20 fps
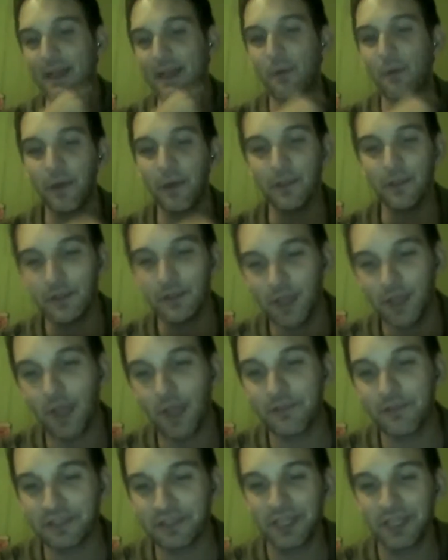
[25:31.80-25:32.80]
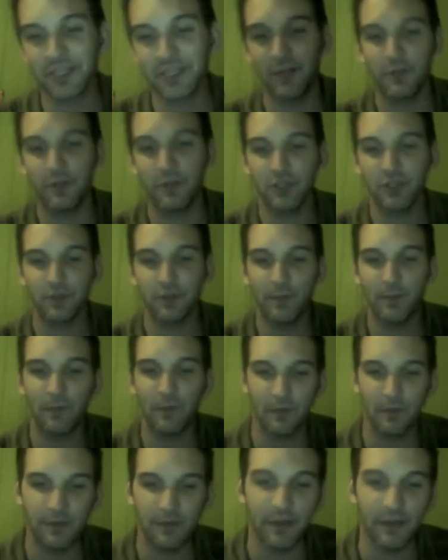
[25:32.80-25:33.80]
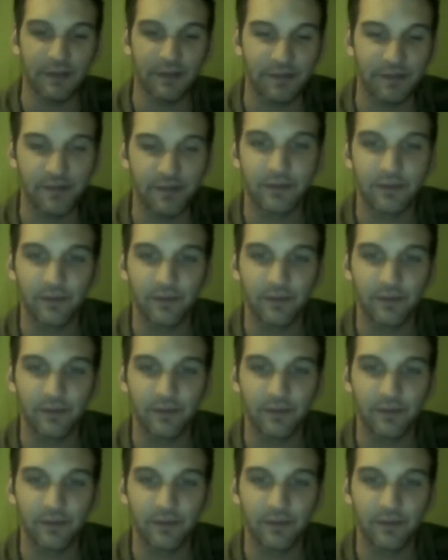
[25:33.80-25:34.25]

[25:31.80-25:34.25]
want you in the conversation. I want you to be one of us.